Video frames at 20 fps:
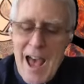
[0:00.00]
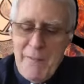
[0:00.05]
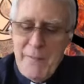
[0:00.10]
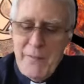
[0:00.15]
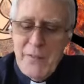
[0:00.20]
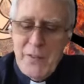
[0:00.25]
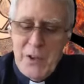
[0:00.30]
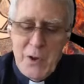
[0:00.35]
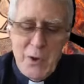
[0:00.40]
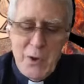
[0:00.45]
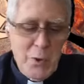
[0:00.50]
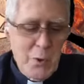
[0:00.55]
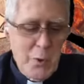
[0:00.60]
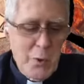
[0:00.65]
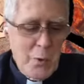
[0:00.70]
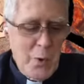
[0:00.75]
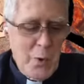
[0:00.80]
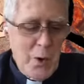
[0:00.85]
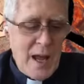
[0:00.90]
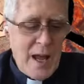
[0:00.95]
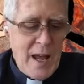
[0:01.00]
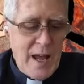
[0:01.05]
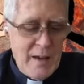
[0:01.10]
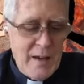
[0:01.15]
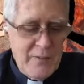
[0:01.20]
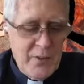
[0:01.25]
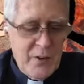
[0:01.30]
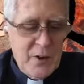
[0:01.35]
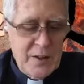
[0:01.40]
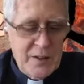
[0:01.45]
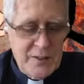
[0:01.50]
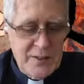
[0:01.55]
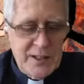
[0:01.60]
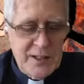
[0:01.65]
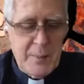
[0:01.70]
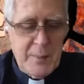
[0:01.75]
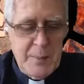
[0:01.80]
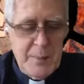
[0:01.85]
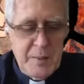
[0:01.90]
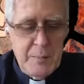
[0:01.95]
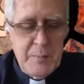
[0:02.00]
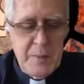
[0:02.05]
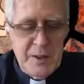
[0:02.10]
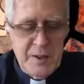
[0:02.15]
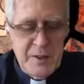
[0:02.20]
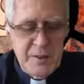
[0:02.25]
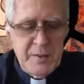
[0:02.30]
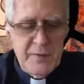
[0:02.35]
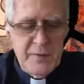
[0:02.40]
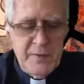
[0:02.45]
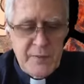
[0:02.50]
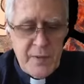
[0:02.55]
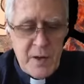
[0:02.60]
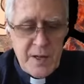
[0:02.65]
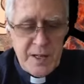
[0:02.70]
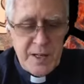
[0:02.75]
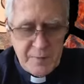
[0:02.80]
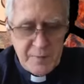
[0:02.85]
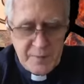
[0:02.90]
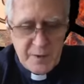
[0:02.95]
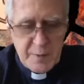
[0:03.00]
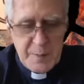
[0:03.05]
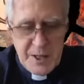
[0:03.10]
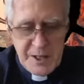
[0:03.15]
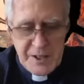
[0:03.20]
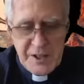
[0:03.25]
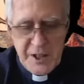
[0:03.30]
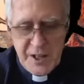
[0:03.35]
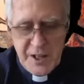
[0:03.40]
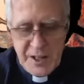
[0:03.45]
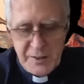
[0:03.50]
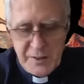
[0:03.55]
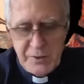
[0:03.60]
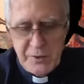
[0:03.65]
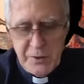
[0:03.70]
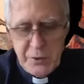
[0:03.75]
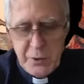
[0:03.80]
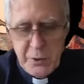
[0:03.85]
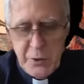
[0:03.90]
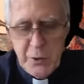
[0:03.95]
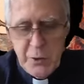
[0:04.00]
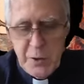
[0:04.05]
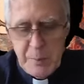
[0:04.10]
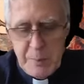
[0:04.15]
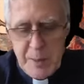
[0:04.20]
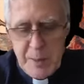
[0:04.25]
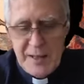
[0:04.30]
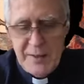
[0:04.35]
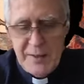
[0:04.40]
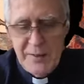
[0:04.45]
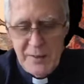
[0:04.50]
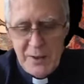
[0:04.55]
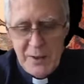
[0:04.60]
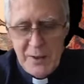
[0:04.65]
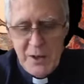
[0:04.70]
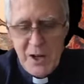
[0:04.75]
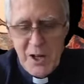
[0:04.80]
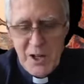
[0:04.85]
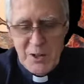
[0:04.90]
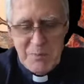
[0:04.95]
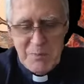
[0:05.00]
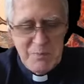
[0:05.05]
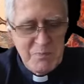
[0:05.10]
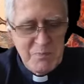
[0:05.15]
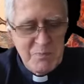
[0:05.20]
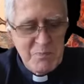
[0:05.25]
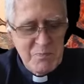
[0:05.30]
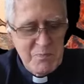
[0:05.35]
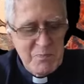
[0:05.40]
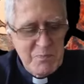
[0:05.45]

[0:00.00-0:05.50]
Have you ever accepted misinformation as true and passed it on?